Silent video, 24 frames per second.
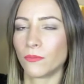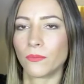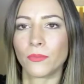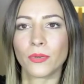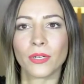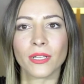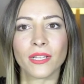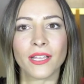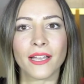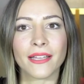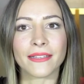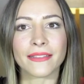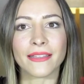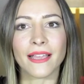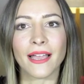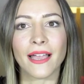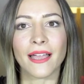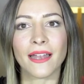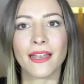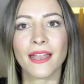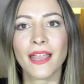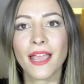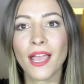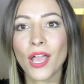put it like
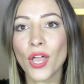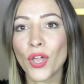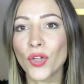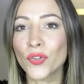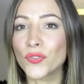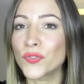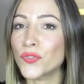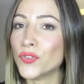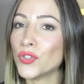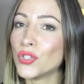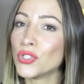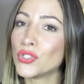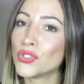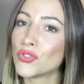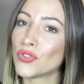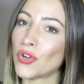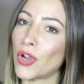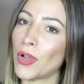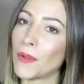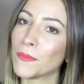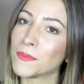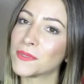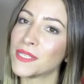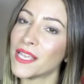that. A few
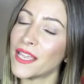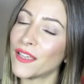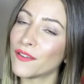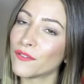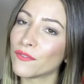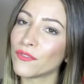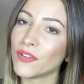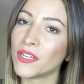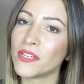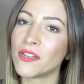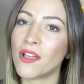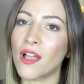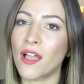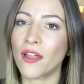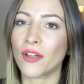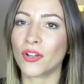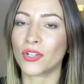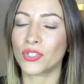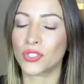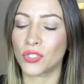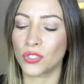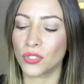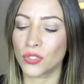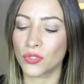drops every night
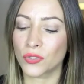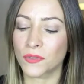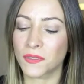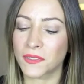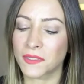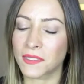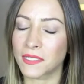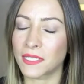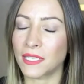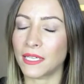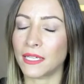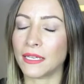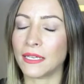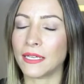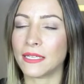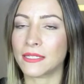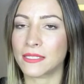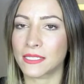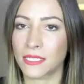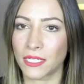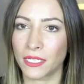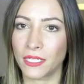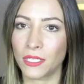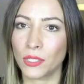onto your skin.
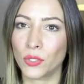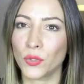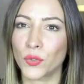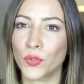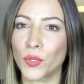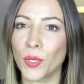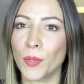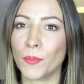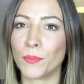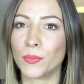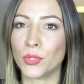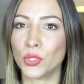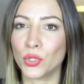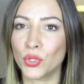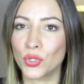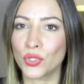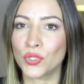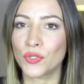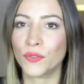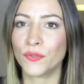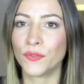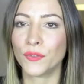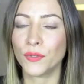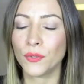It's going to look
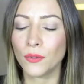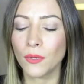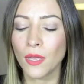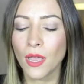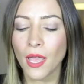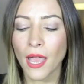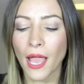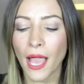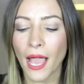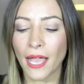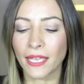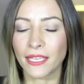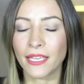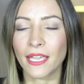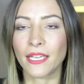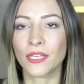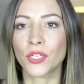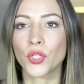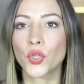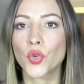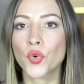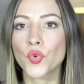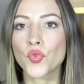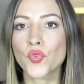beautiful.
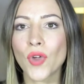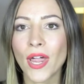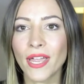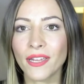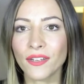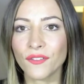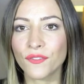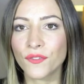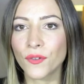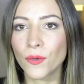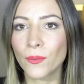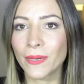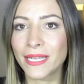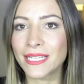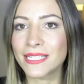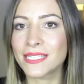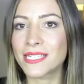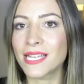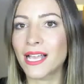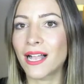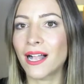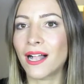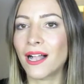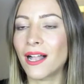Again, great for
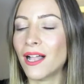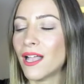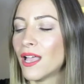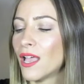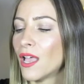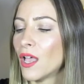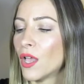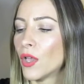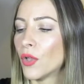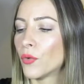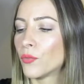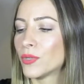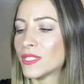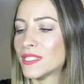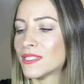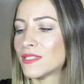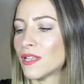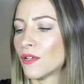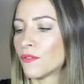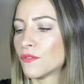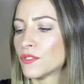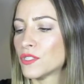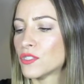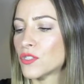winter. We
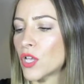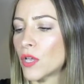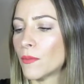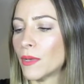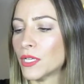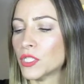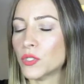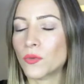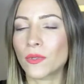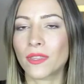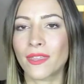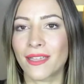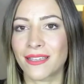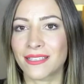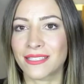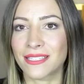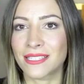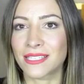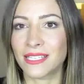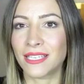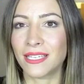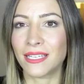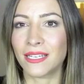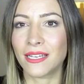suffer so much with our
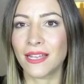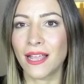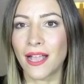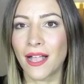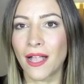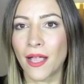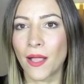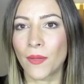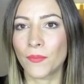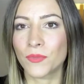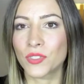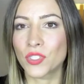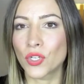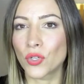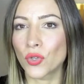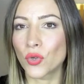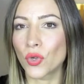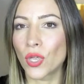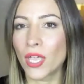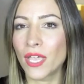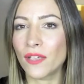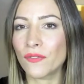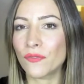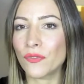skin. Um, so
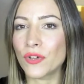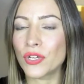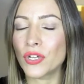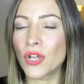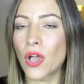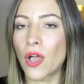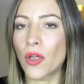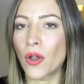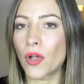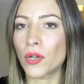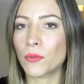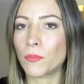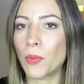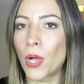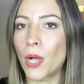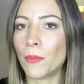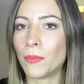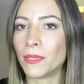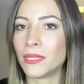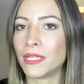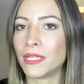every night I'll pop